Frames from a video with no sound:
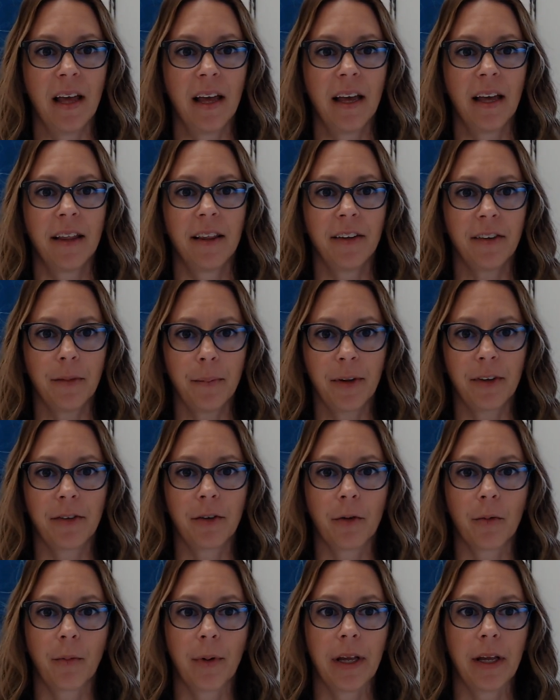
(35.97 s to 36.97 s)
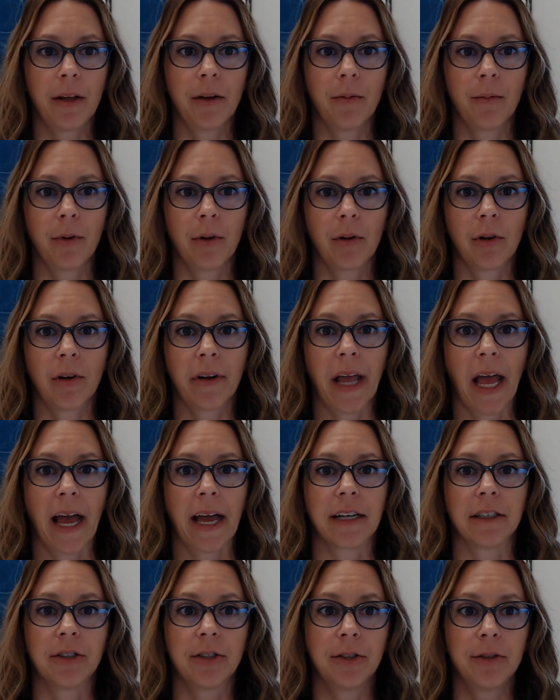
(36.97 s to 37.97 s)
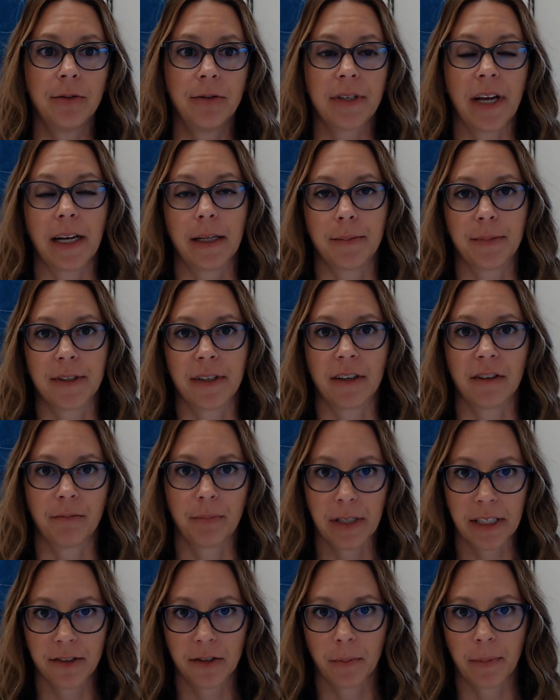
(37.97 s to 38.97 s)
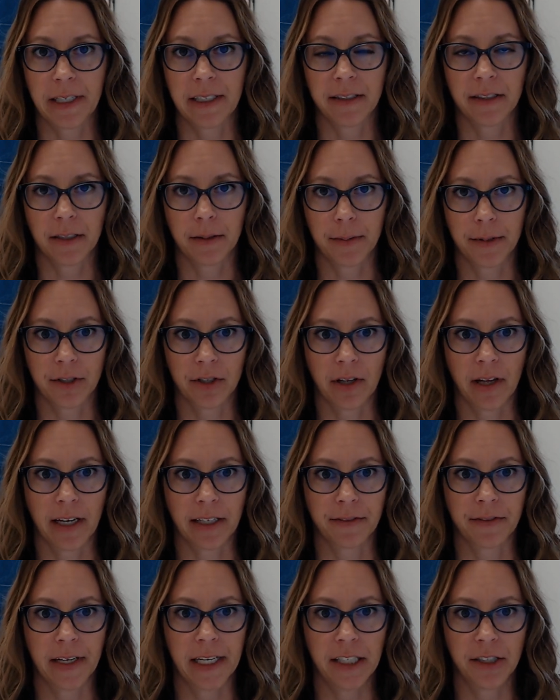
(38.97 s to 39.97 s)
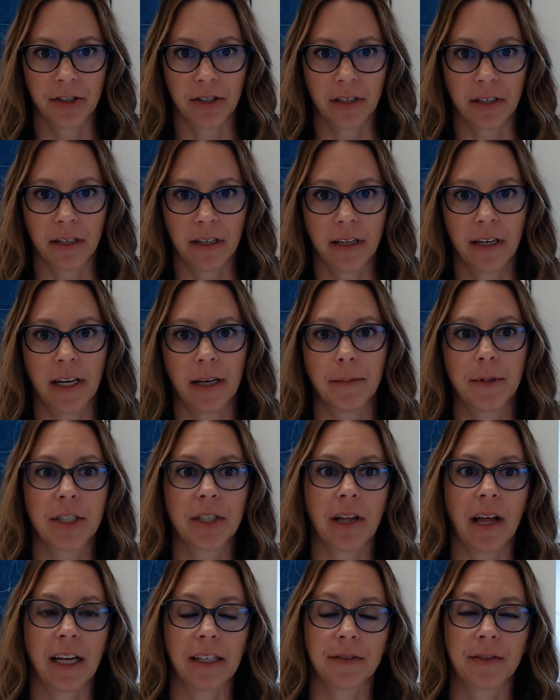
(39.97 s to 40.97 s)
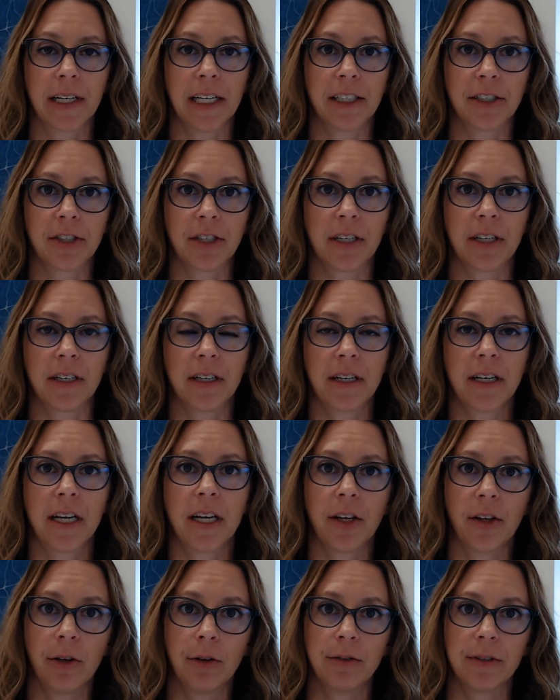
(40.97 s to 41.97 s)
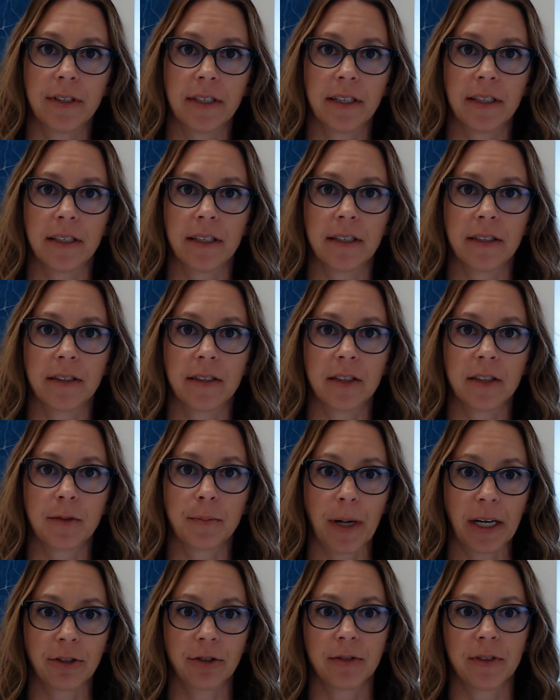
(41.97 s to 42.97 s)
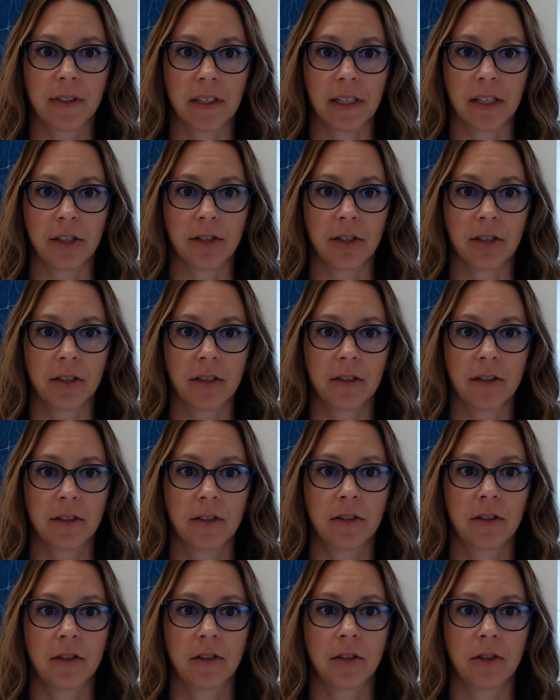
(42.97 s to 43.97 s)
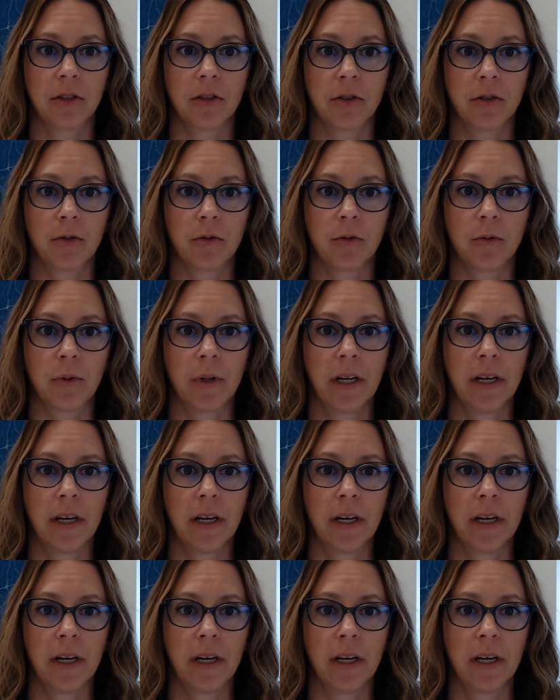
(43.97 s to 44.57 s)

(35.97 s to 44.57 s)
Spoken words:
This semester, we will look at two types of pixel-based image classification. Image classification uses spectral signatures of